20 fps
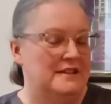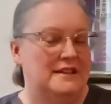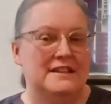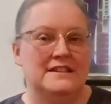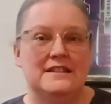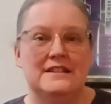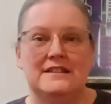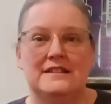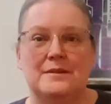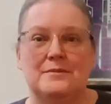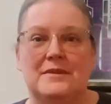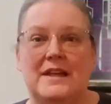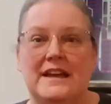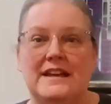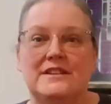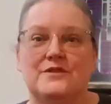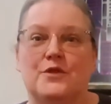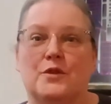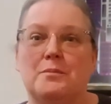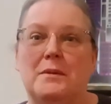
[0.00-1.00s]
This is some
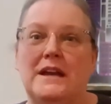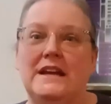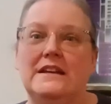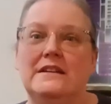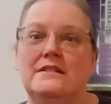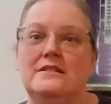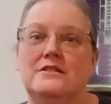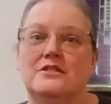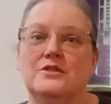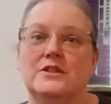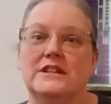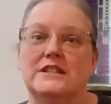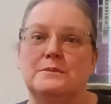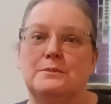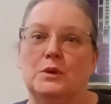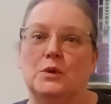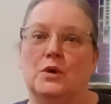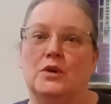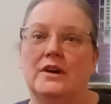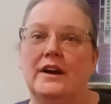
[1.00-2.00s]
things for me to
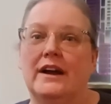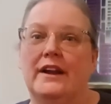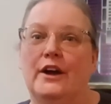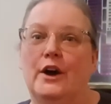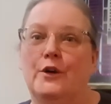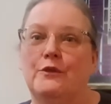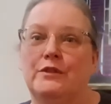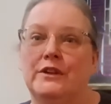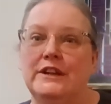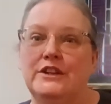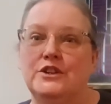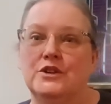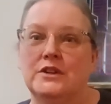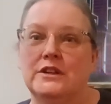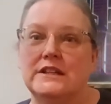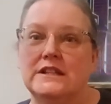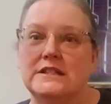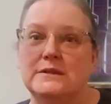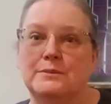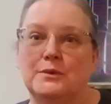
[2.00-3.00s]
explore, and hopefully
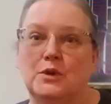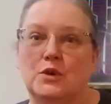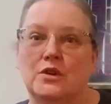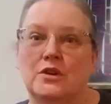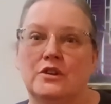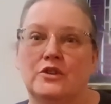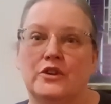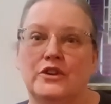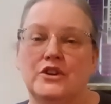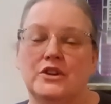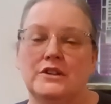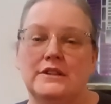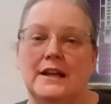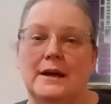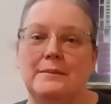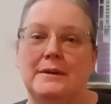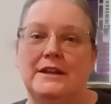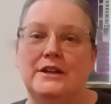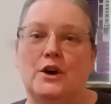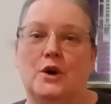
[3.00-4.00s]
you'll explore or you'll
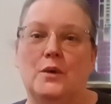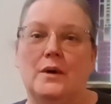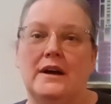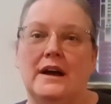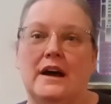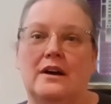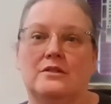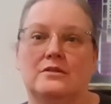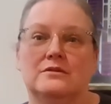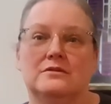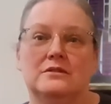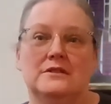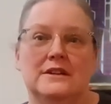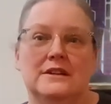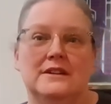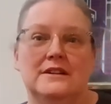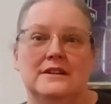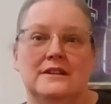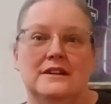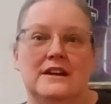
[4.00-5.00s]
let me know how,
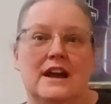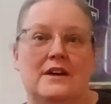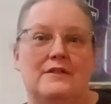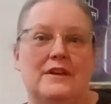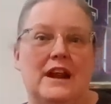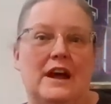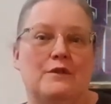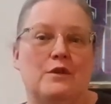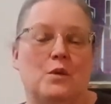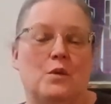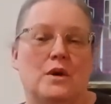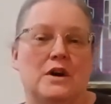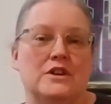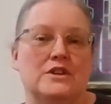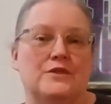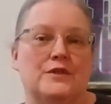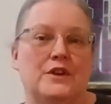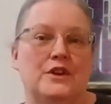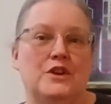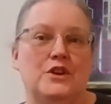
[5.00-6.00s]
if it ever
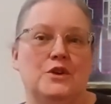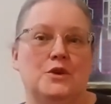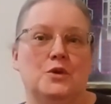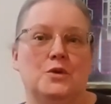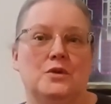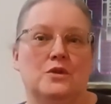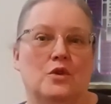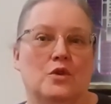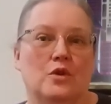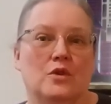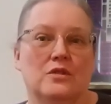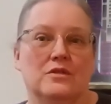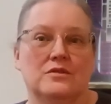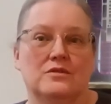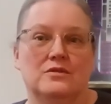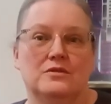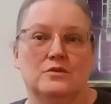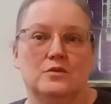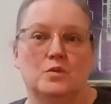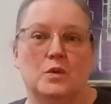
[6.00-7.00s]
worked for you or
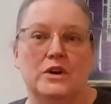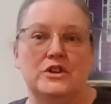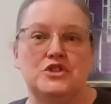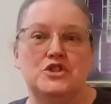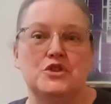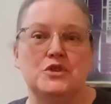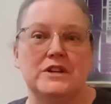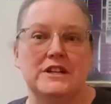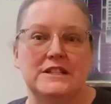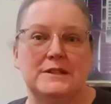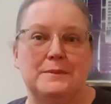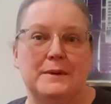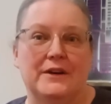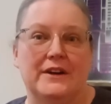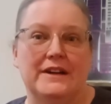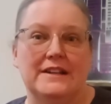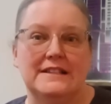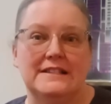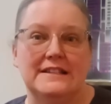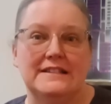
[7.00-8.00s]
what your
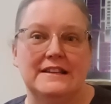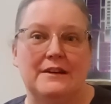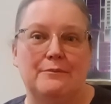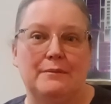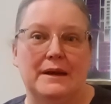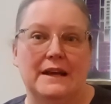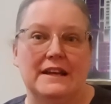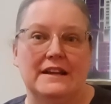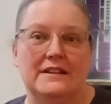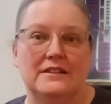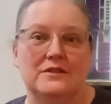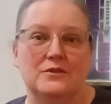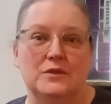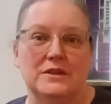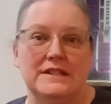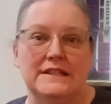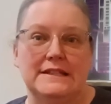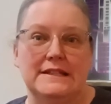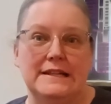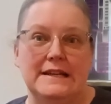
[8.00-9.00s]
experiences have been
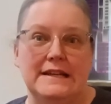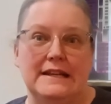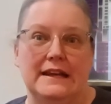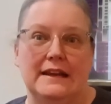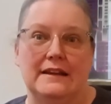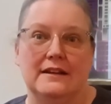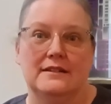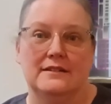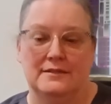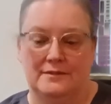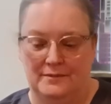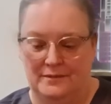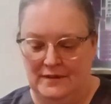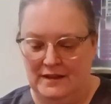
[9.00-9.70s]
with steeking.